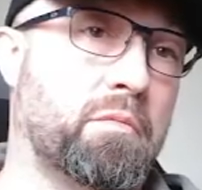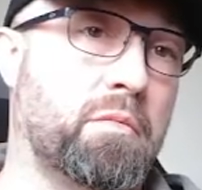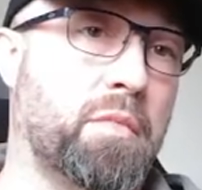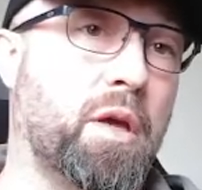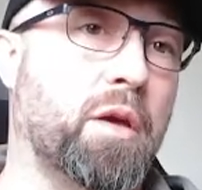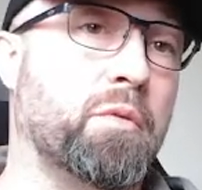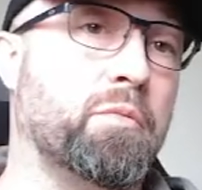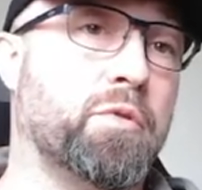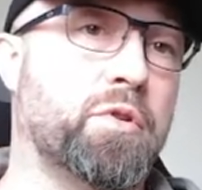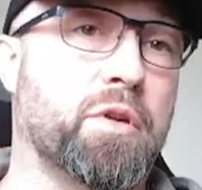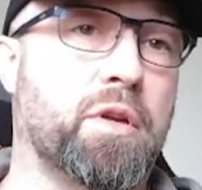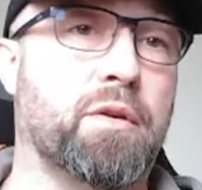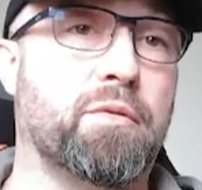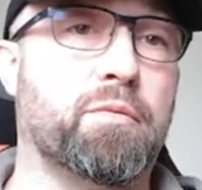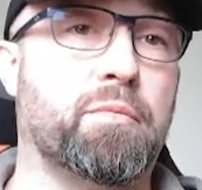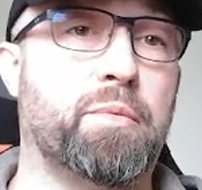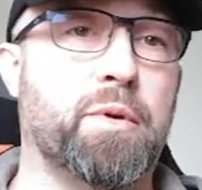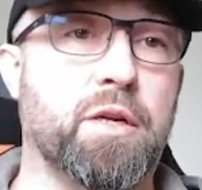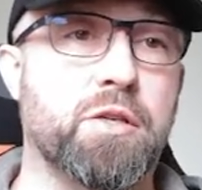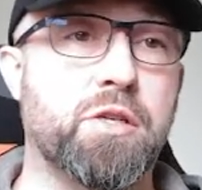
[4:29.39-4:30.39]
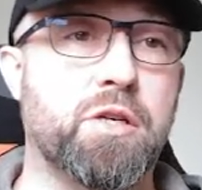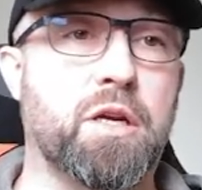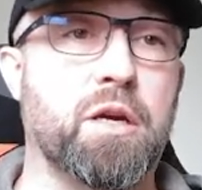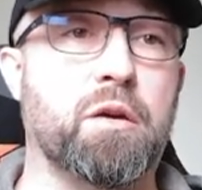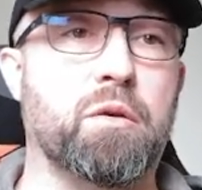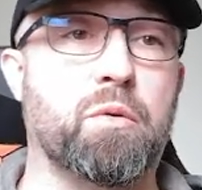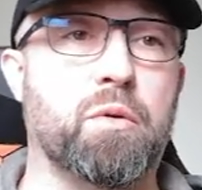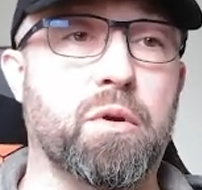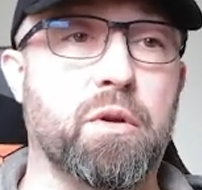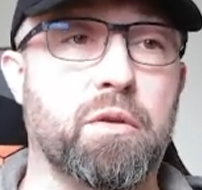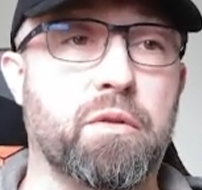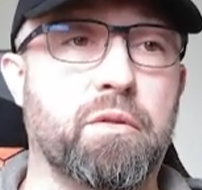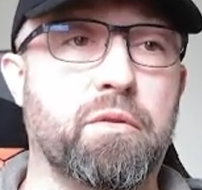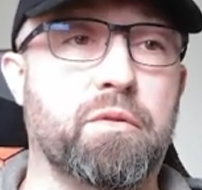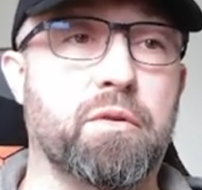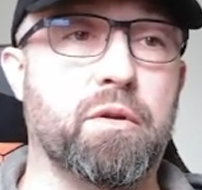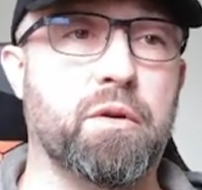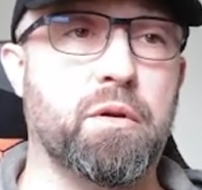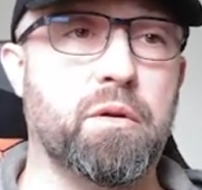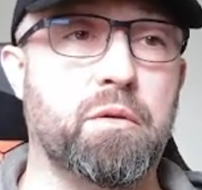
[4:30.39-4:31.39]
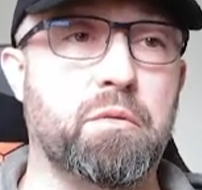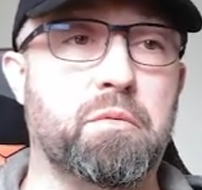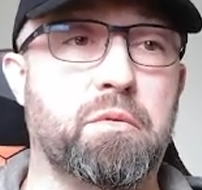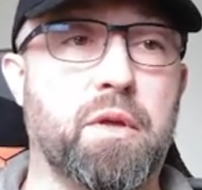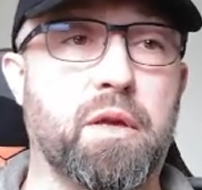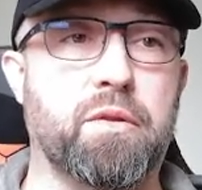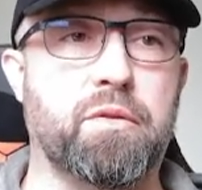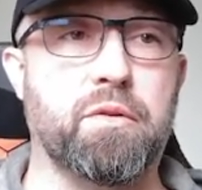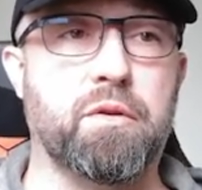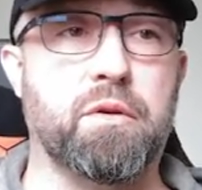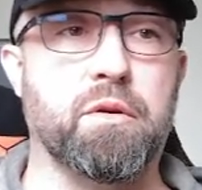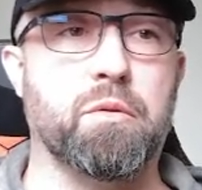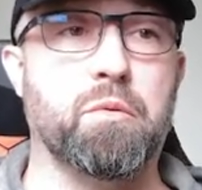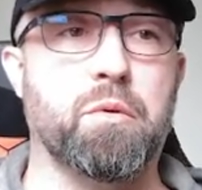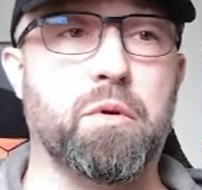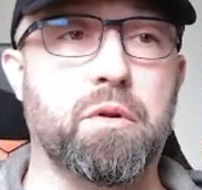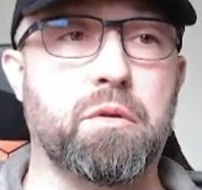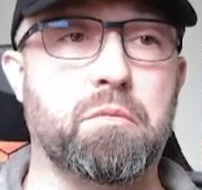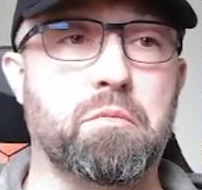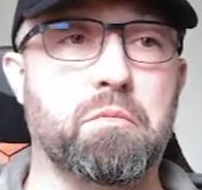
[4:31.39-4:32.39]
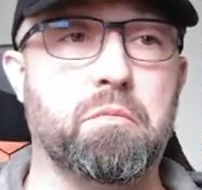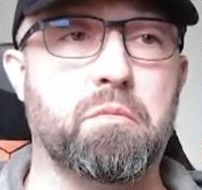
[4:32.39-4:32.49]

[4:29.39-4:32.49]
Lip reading: Yeah, we should have a page count greater than 0. That's a good one.